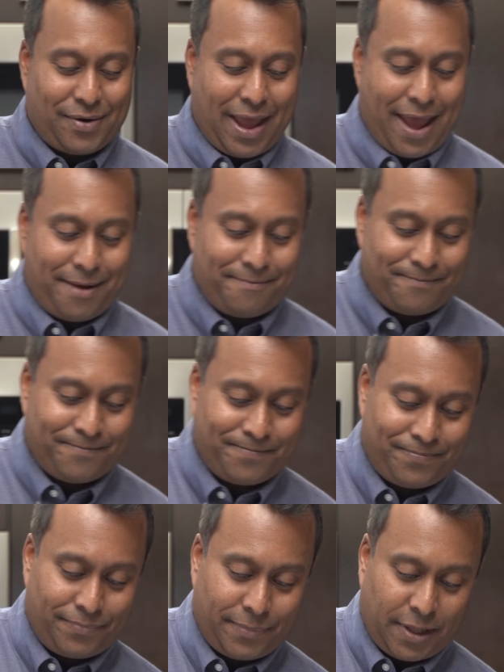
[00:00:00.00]
Okay,
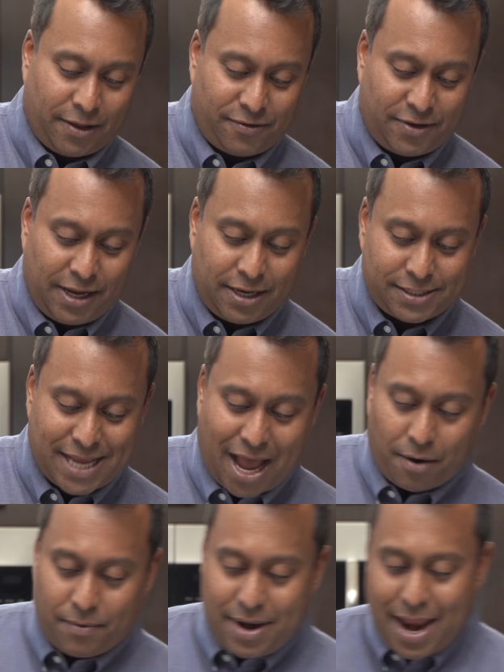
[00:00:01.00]
seed
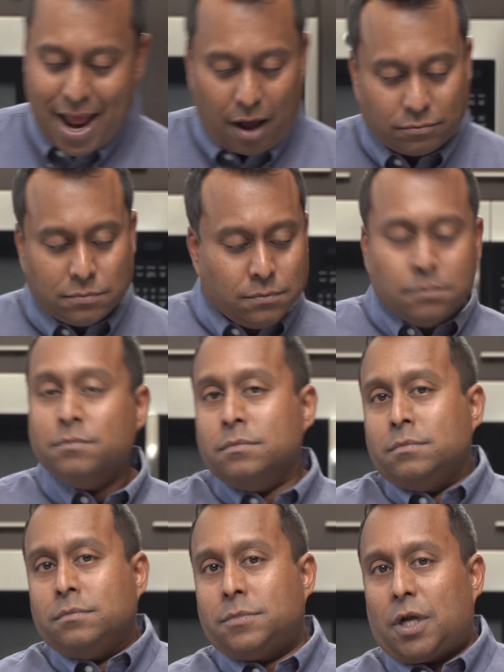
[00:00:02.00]
is out. Now,
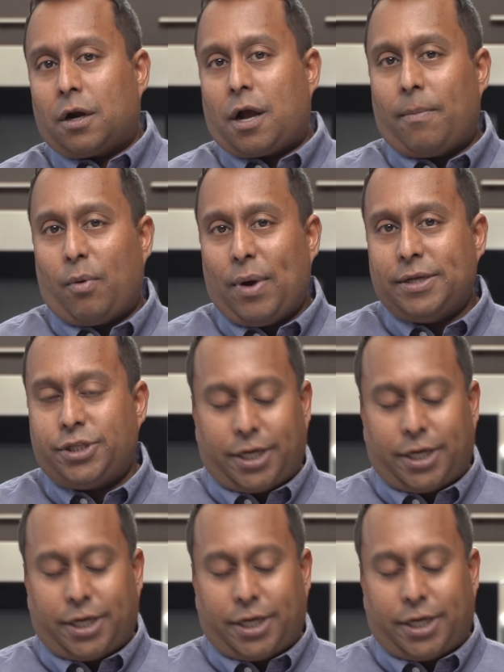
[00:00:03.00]
there are a couple